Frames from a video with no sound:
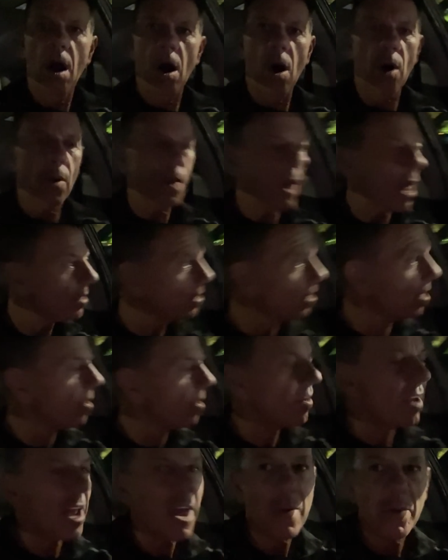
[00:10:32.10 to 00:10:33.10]
Okay, it's another
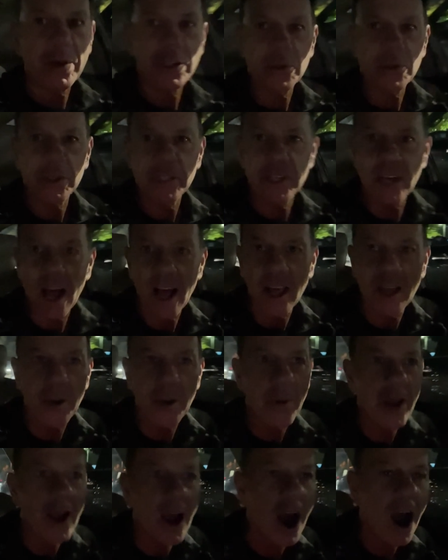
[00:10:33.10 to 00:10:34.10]
day in which you excel. Here
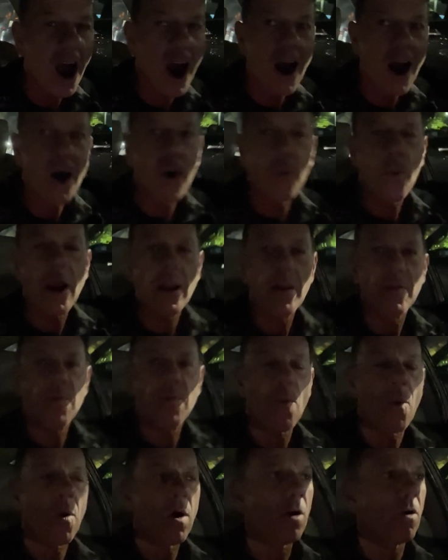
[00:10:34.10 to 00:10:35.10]
we are waiting
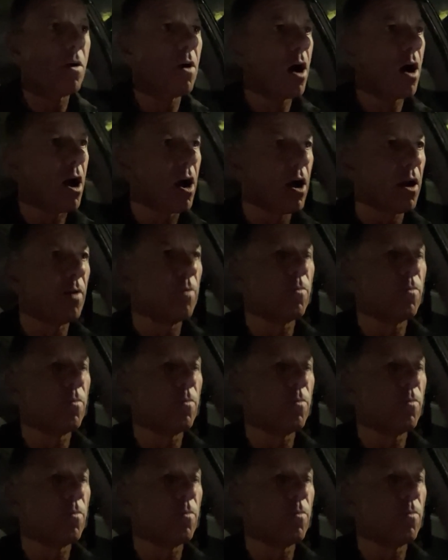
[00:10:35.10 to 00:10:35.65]
for uh,